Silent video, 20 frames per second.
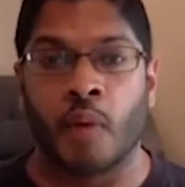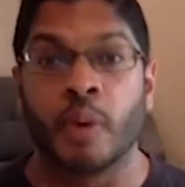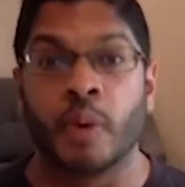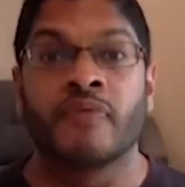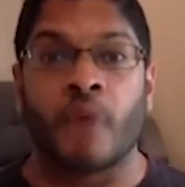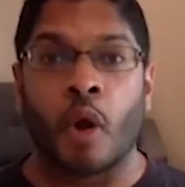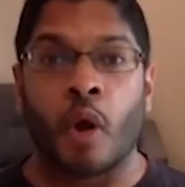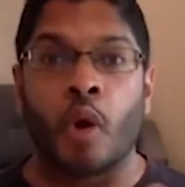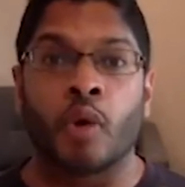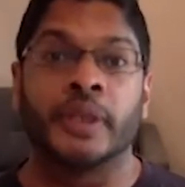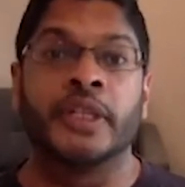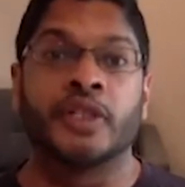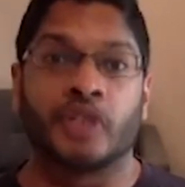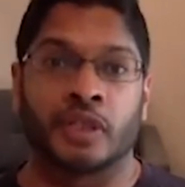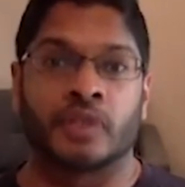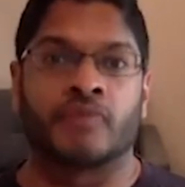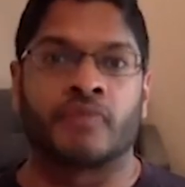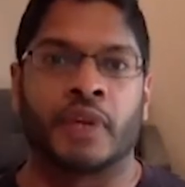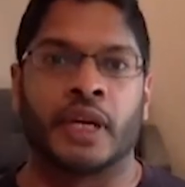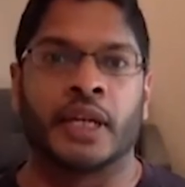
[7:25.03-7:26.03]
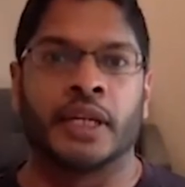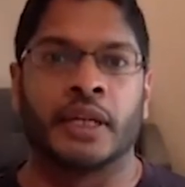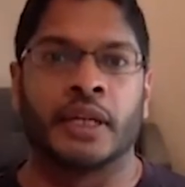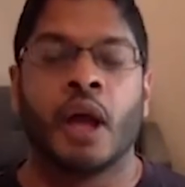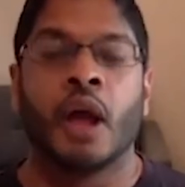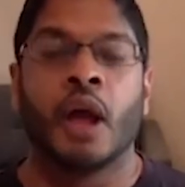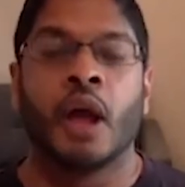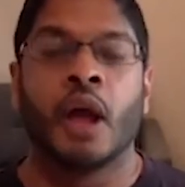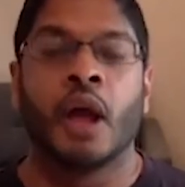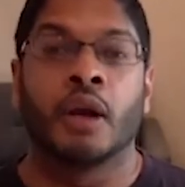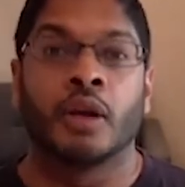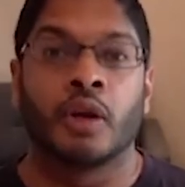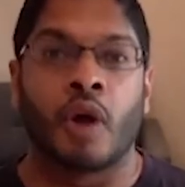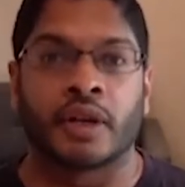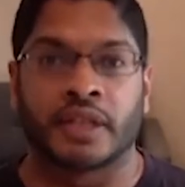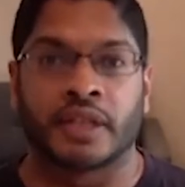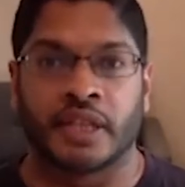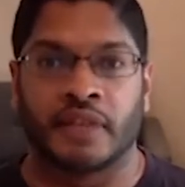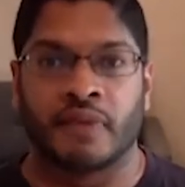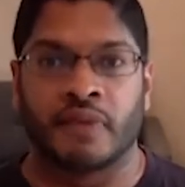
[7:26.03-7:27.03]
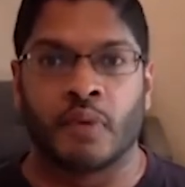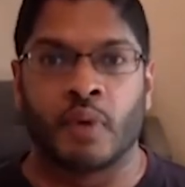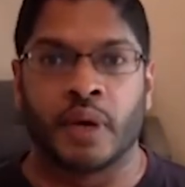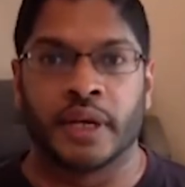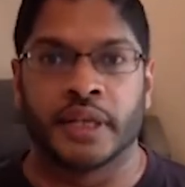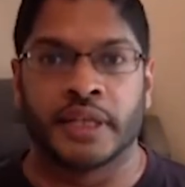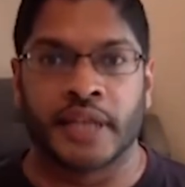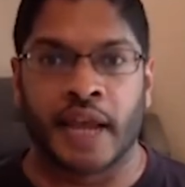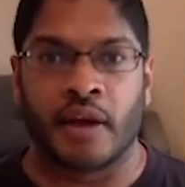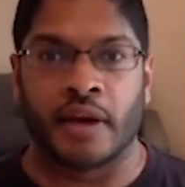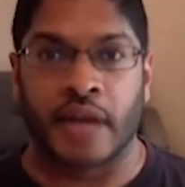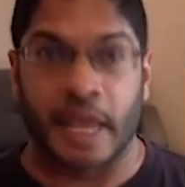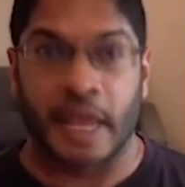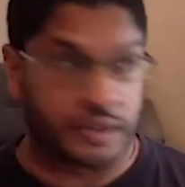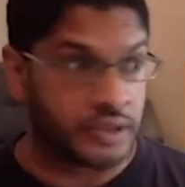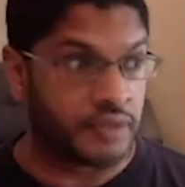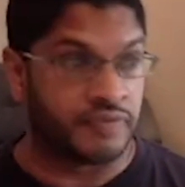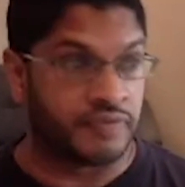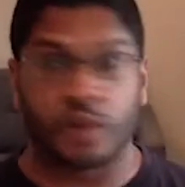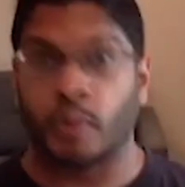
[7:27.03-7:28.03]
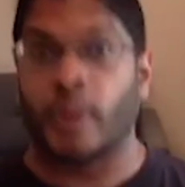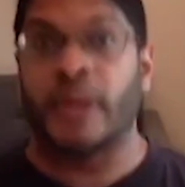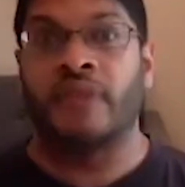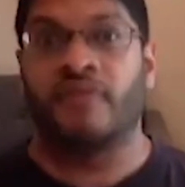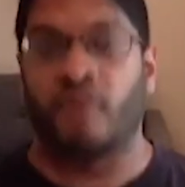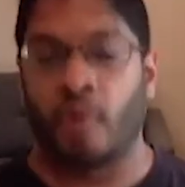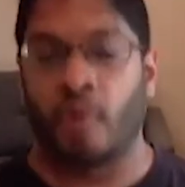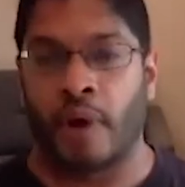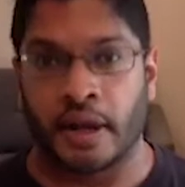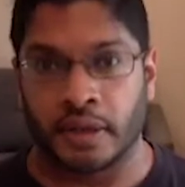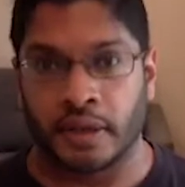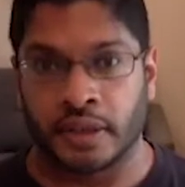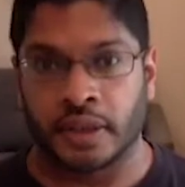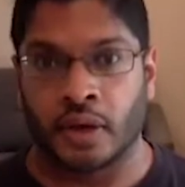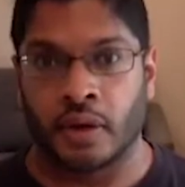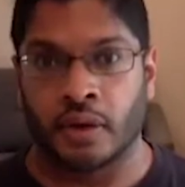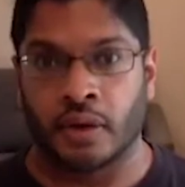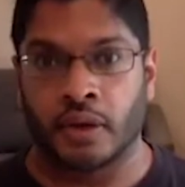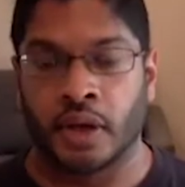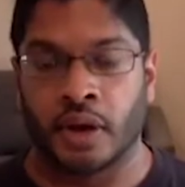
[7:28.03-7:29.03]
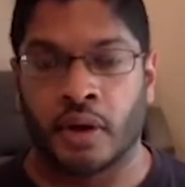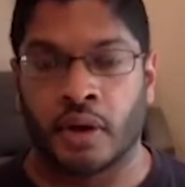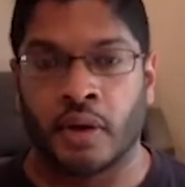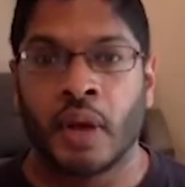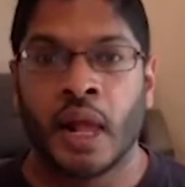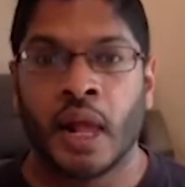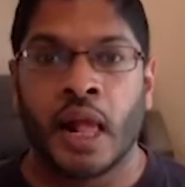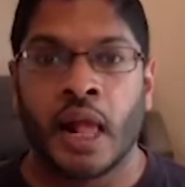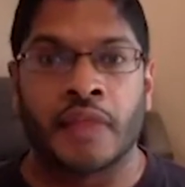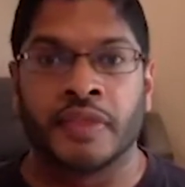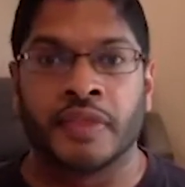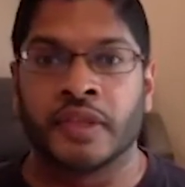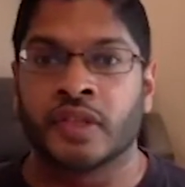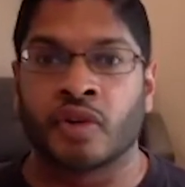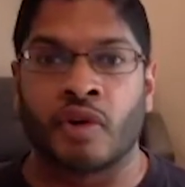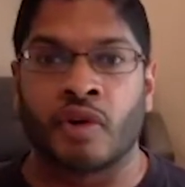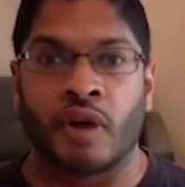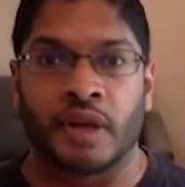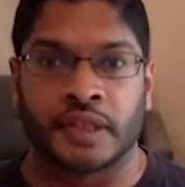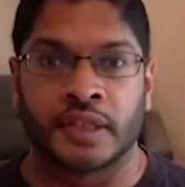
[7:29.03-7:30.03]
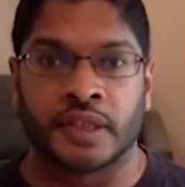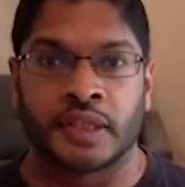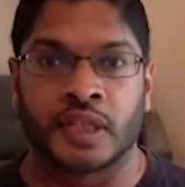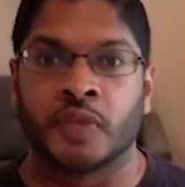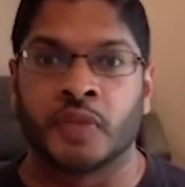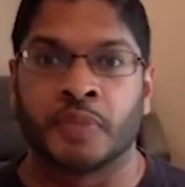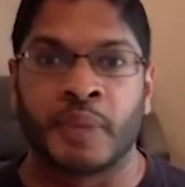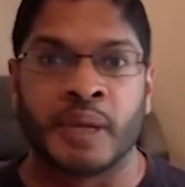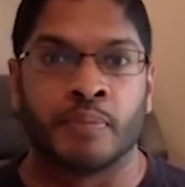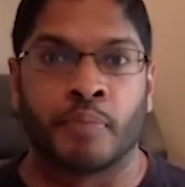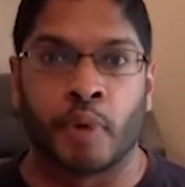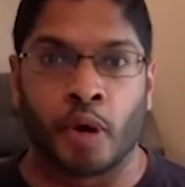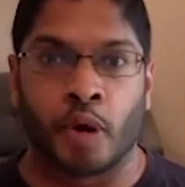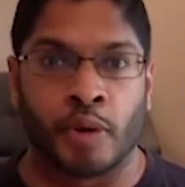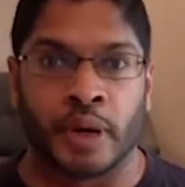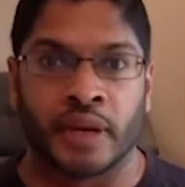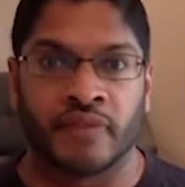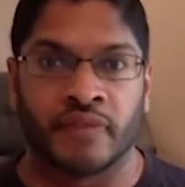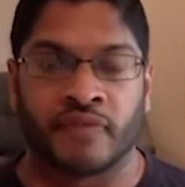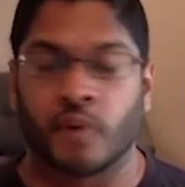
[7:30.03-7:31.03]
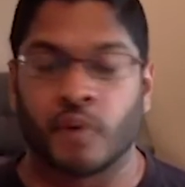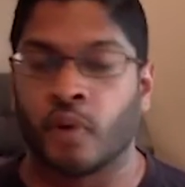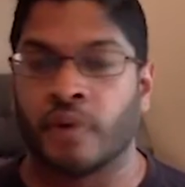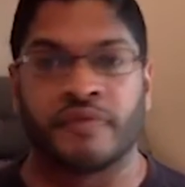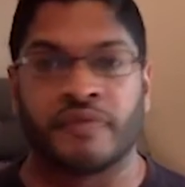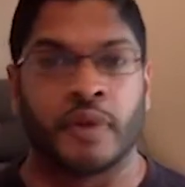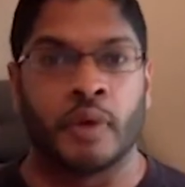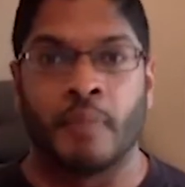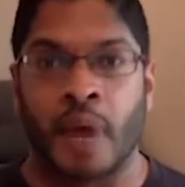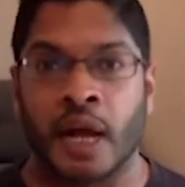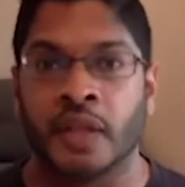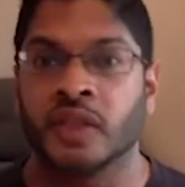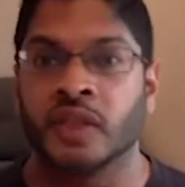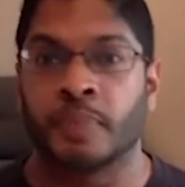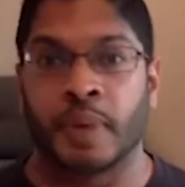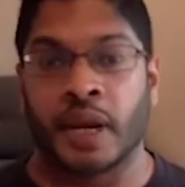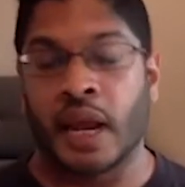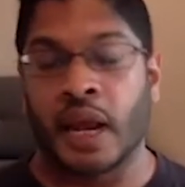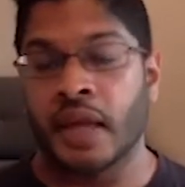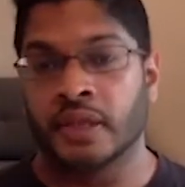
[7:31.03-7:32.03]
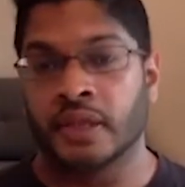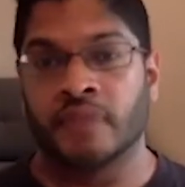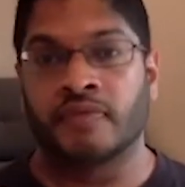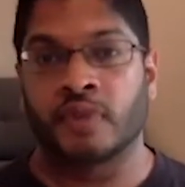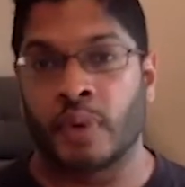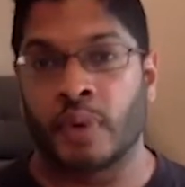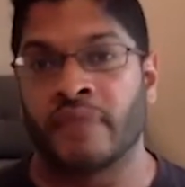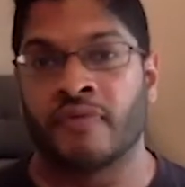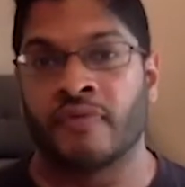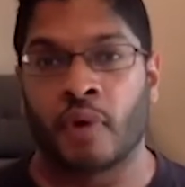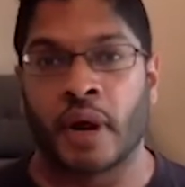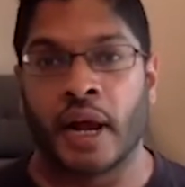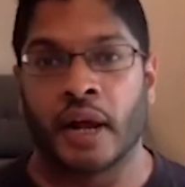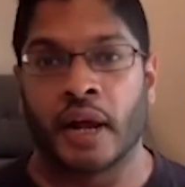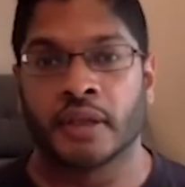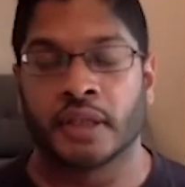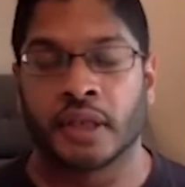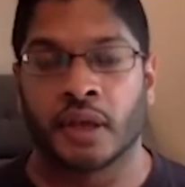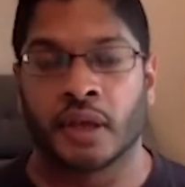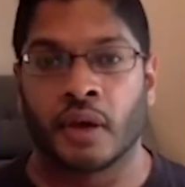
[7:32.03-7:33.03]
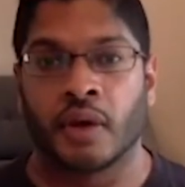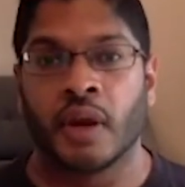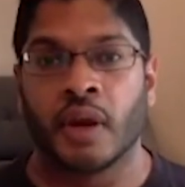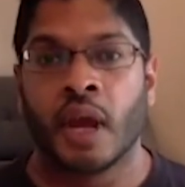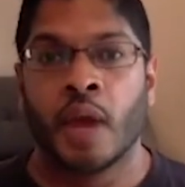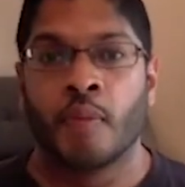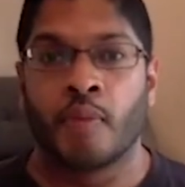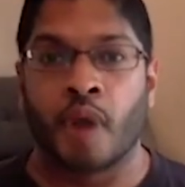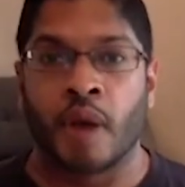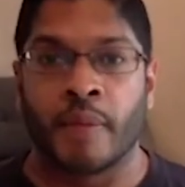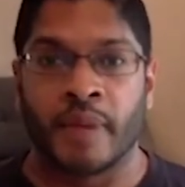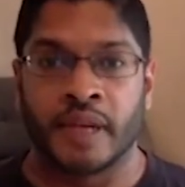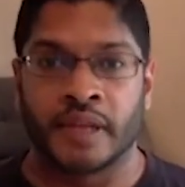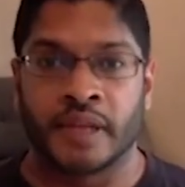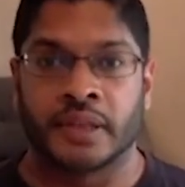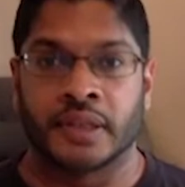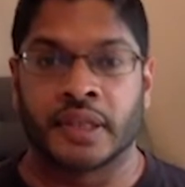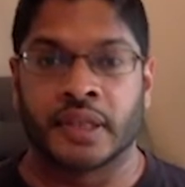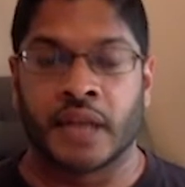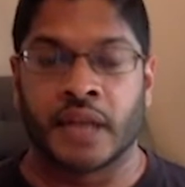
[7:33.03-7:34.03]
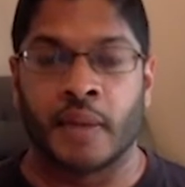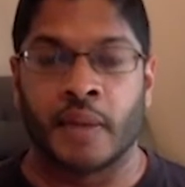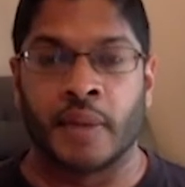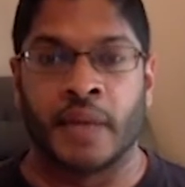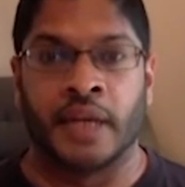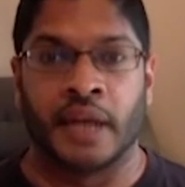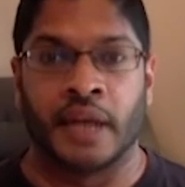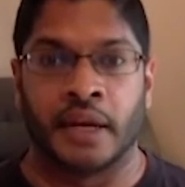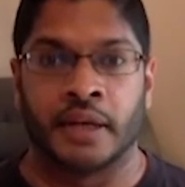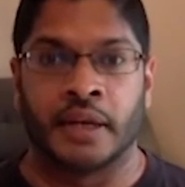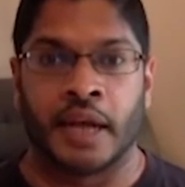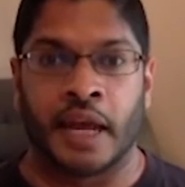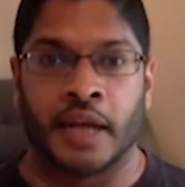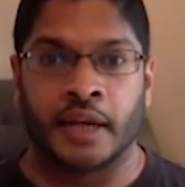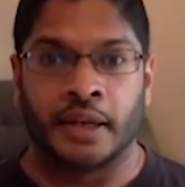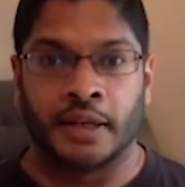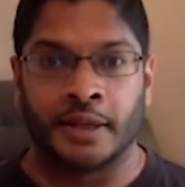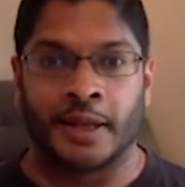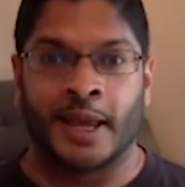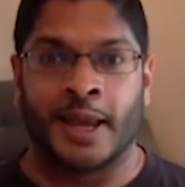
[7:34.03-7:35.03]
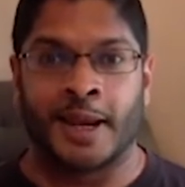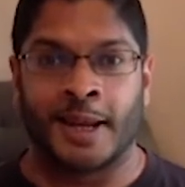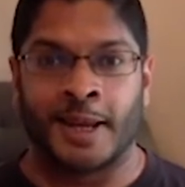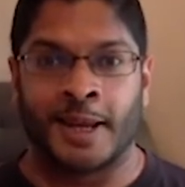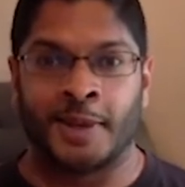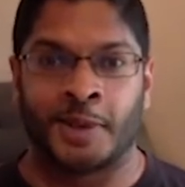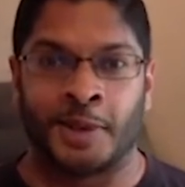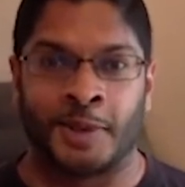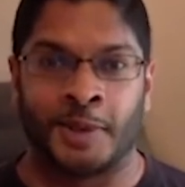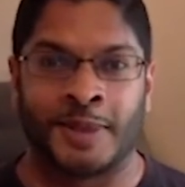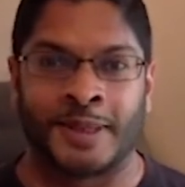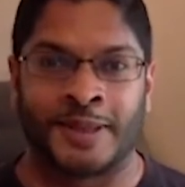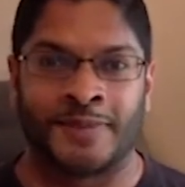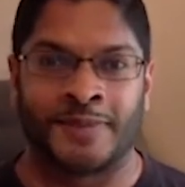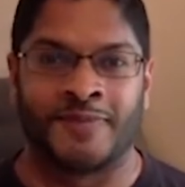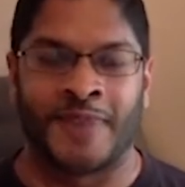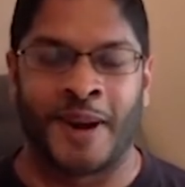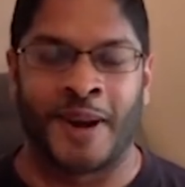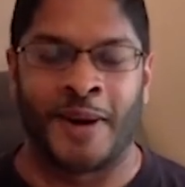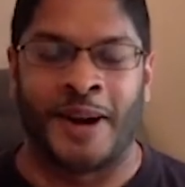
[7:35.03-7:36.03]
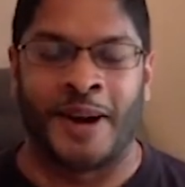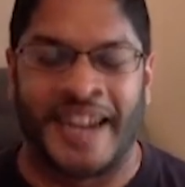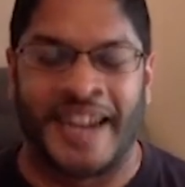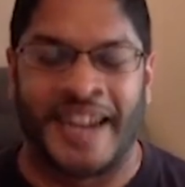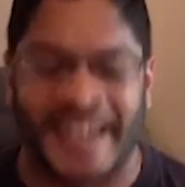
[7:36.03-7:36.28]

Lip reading: We've only just really locked everyone down as of 24 hours ago, you know, and this crisis has been brewing for a few months, but as of 24 hours ago, Prime Minister's come in and issued some very,